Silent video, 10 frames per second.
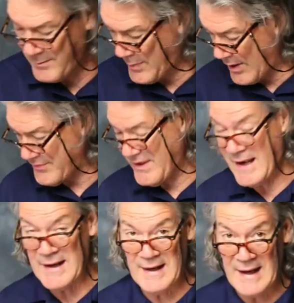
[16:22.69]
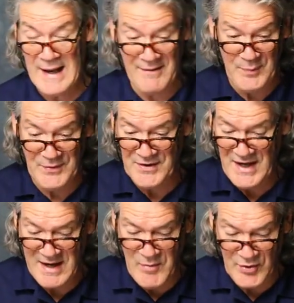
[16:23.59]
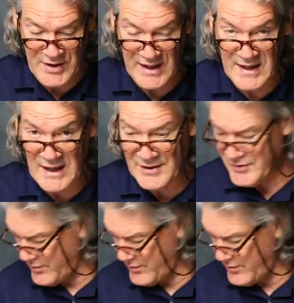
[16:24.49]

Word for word: bought that, and I haven't put the name on it yet. I'll do